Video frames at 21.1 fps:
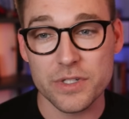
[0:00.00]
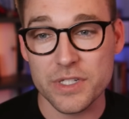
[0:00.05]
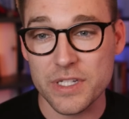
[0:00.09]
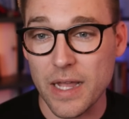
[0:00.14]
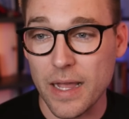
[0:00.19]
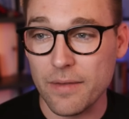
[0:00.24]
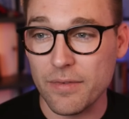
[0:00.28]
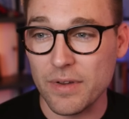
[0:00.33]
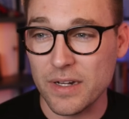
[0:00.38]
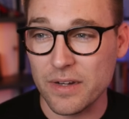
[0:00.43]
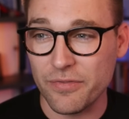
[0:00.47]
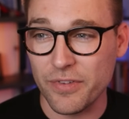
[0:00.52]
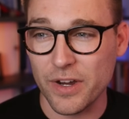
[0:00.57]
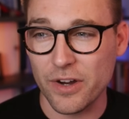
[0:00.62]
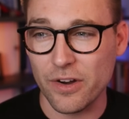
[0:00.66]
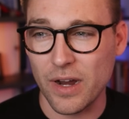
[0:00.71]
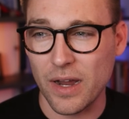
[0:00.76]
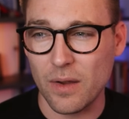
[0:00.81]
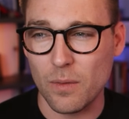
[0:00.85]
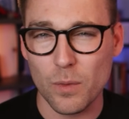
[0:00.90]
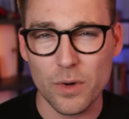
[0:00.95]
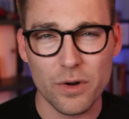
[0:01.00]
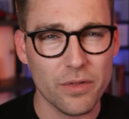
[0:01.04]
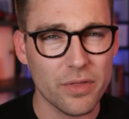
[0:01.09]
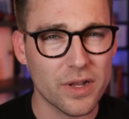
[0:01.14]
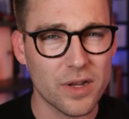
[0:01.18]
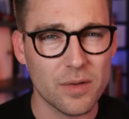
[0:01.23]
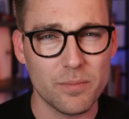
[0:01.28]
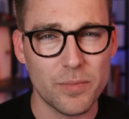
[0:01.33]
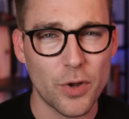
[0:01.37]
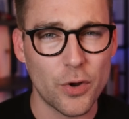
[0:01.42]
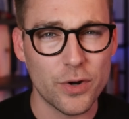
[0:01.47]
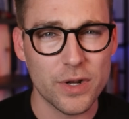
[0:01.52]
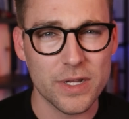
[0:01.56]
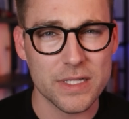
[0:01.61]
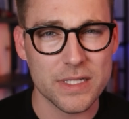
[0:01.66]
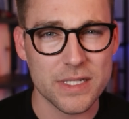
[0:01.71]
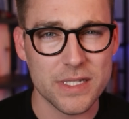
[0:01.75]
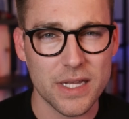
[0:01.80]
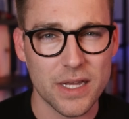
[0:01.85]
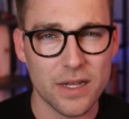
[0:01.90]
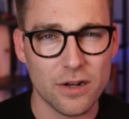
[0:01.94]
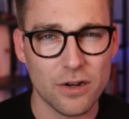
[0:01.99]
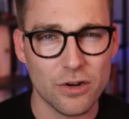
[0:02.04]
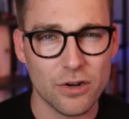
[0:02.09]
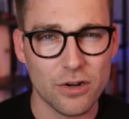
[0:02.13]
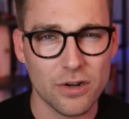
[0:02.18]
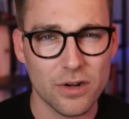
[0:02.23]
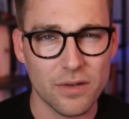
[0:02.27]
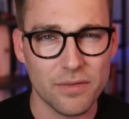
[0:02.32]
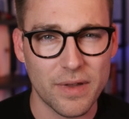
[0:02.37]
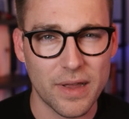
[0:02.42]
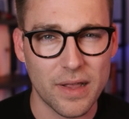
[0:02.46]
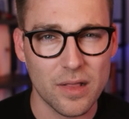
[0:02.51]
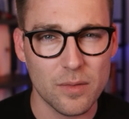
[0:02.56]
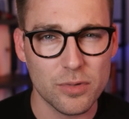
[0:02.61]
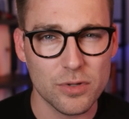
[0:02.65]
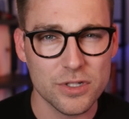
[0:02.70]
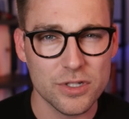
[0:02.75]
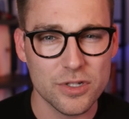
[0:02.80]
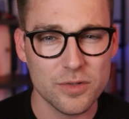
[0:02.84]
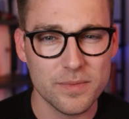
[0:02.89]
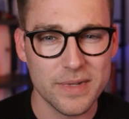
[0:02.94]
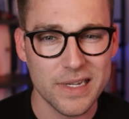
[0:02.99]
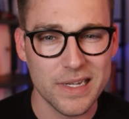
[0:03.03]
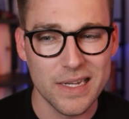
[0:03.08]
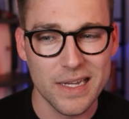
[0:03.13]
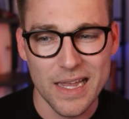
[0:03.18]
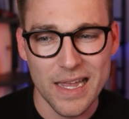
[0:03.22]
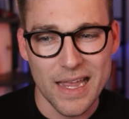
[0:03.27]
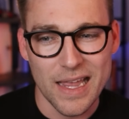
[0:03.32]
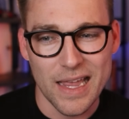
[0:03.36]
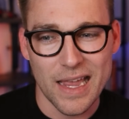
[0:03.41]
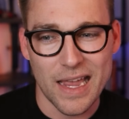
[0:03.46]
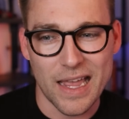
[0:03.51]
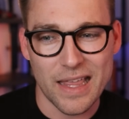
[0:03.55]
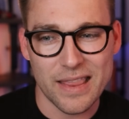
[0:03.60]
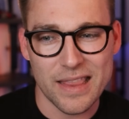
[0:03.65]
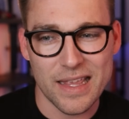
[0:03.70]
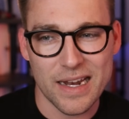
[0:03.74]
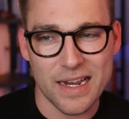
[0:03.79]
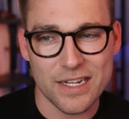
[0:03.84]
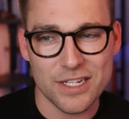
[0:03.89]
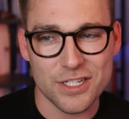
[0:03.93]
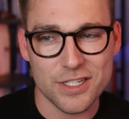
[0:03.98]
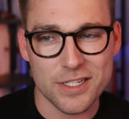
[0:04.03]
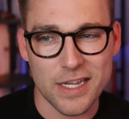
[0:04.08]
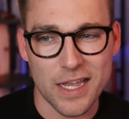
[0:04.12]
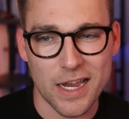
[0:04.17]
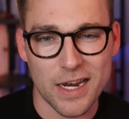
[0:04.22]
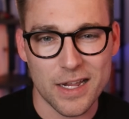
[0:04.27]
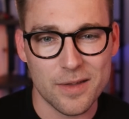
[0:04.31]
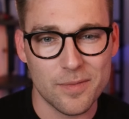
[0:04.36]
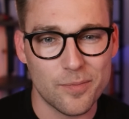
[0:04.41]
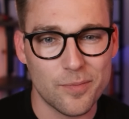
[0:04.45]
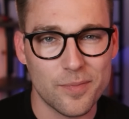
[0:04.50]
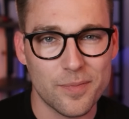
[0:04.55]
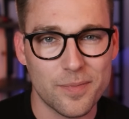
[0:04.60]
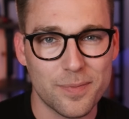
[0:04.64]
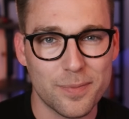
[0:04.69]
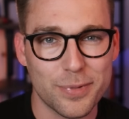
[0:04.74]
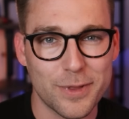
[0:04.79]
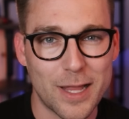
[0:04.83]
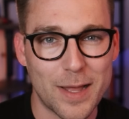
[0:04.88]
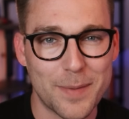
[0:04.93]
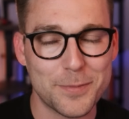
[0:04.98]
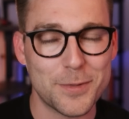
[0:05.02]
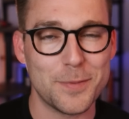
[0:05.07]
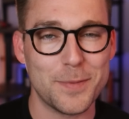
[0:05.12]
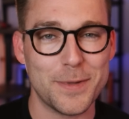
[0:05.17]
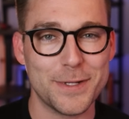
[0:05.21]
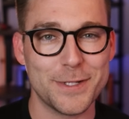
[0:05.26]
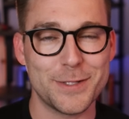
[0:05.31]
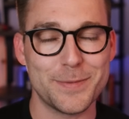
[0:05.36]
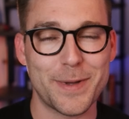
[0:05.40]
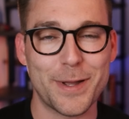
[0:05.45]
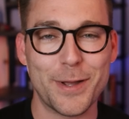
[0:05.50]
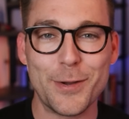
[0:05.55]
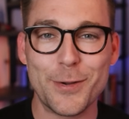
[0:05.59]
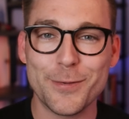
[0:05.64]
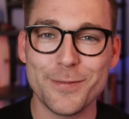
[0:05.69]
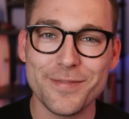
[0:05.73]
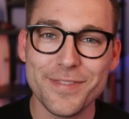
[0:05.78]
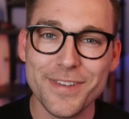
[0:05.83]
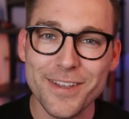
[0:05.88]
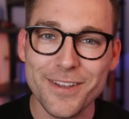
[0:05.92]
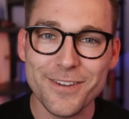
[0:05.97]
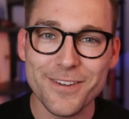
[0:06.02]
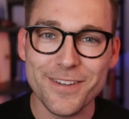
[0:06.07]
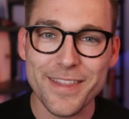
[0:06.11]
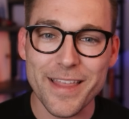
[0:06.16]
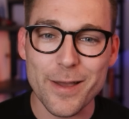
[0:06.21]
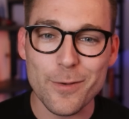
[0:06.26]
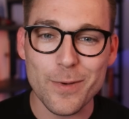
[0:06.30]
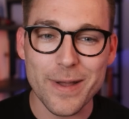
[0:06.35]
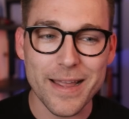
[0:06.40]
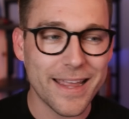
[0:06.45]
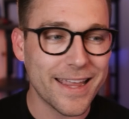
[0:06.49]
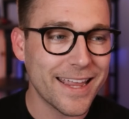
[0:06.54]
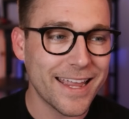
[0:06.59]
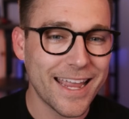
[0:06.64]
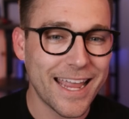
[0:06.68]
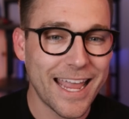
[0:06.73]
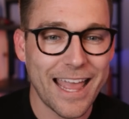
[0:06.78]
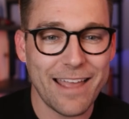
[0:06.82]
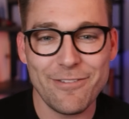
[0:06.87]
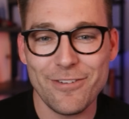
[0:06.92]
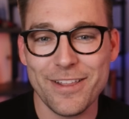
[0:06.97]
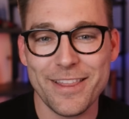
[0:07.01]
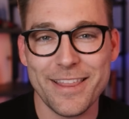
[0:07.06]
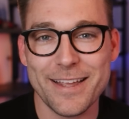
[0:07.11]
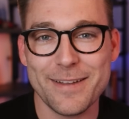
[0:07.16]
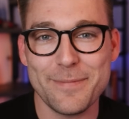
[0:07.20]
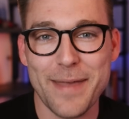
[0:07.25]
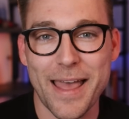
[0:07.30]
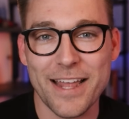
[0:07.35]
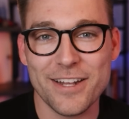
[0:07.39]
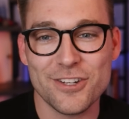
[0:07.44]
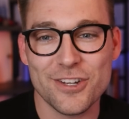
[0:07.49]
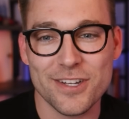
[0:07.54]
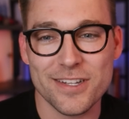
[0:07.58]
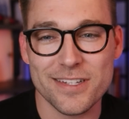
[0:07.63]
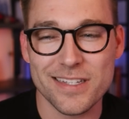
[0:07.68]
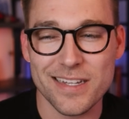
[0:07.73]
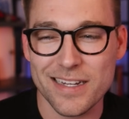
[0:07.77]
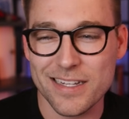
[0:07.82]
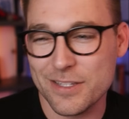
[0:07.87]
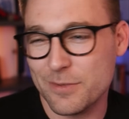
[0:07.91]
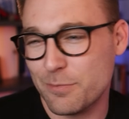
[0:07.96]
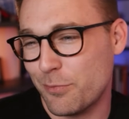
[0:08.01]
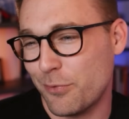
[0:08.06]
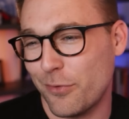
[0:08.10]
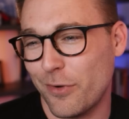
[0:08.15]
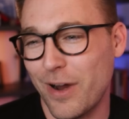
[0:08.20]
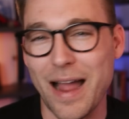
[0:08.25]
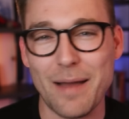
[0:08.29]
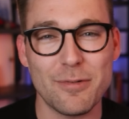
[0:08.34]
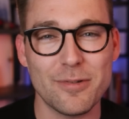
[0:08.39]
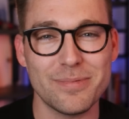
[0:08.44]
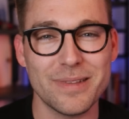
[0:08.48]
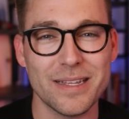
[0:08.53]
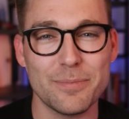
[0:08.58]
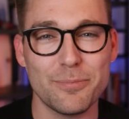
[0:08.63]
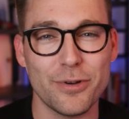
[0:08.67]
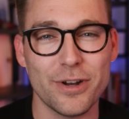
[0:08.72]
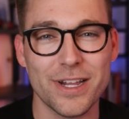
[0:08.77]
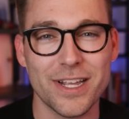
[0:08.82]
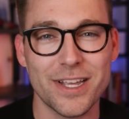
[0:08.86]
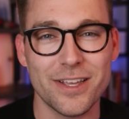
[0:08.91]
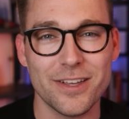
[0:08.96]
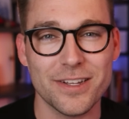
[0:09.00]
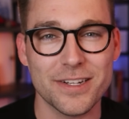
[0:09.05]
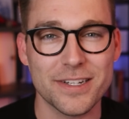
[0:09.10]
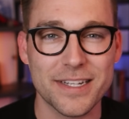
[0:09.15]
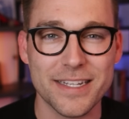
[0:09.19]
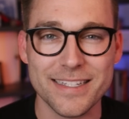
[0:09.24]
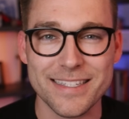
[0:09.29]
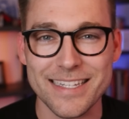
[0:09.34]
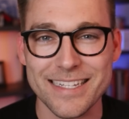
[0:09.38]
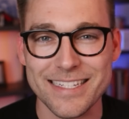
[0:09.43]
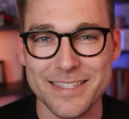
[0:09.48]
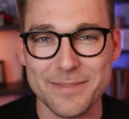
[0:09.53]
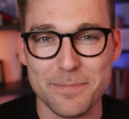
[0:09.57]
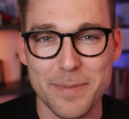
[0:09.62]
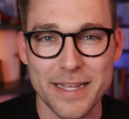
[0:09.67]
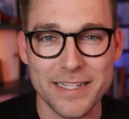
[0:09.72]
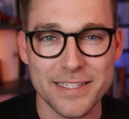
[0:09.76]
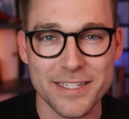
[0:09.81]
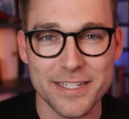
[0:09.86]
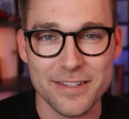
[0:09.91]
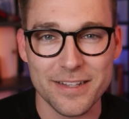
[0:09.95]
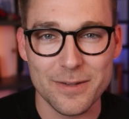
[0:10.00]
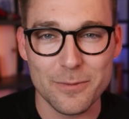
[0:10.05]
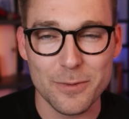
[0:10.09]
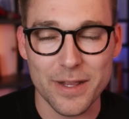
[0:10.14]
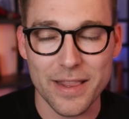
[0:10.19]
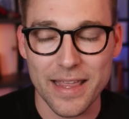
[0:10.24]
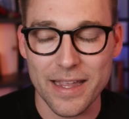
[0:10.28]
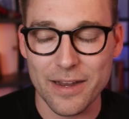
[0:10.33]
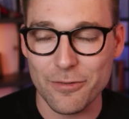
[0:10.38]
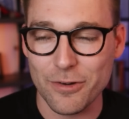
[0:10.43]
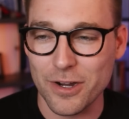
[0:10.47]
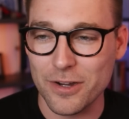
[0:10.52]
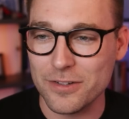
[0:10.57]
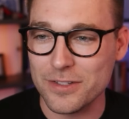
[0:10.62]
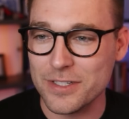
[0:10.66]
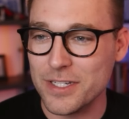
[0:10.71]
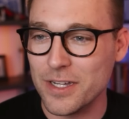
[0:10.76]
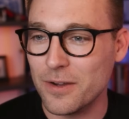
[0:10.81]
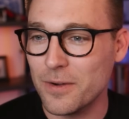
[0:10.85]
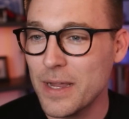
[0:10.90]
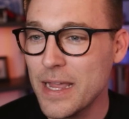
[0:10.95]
diving to figure out what are the components that are available to me. And then I just kind of plopped them into my own view, and that way everything matches, and it's probably pretty good because that's basically what they wrote. So